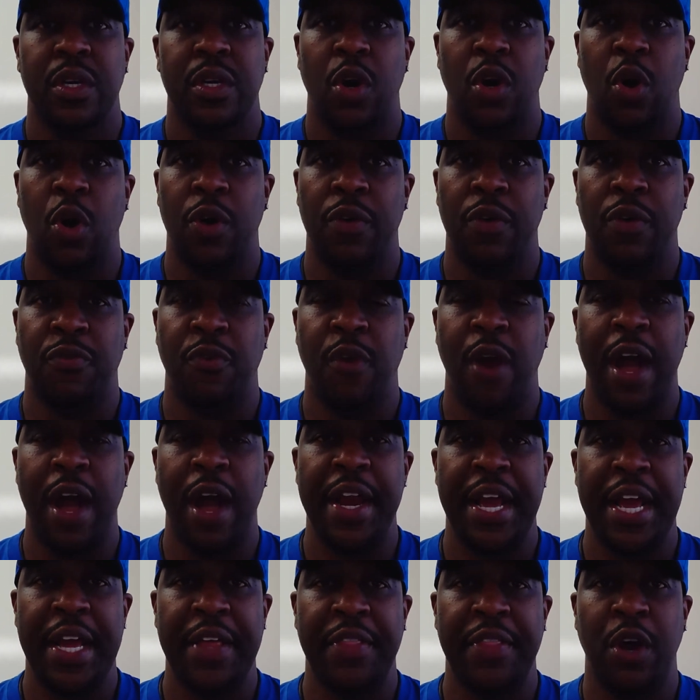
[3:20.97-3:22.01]
On
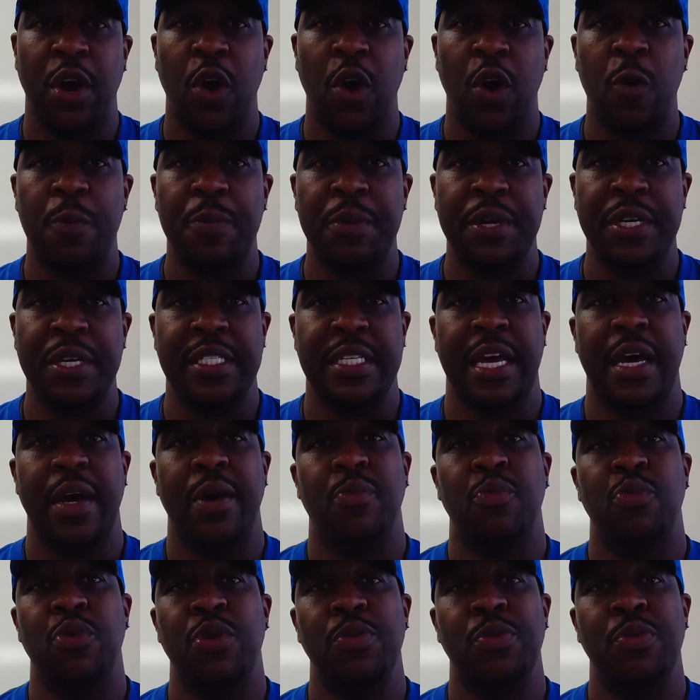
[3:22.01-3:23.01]
Friday, the hope is that